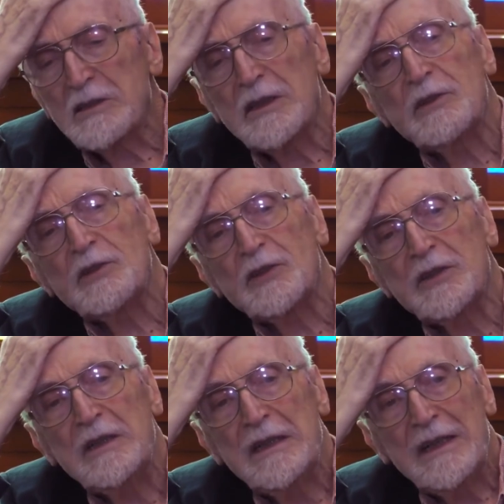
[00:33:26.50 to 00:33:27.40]

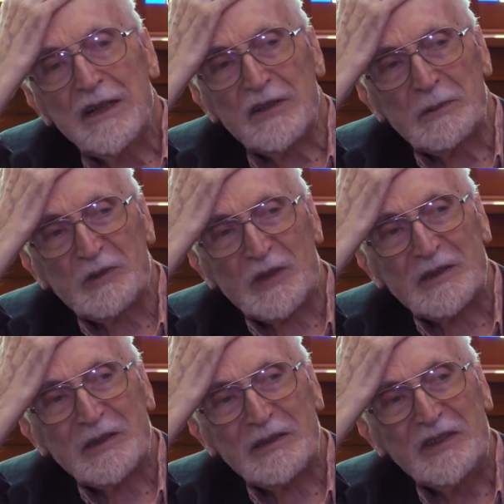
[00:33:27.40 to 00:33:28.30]
curvature is
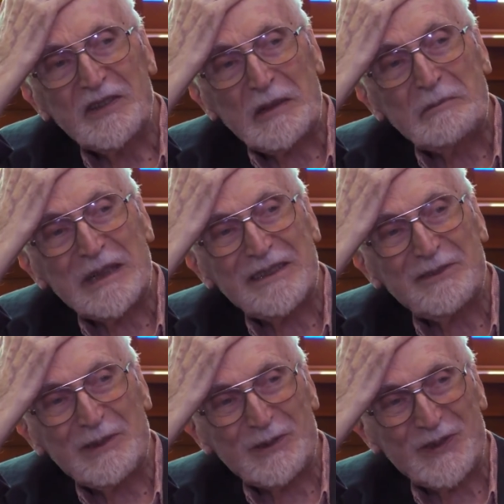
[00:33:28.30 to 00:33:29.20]
obstructed in some
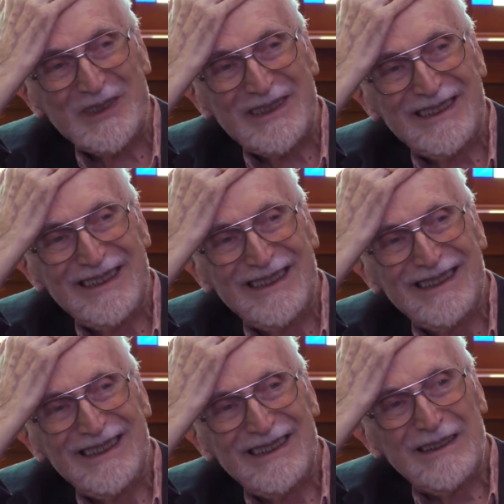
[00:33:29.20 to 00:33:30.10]
manifolds. When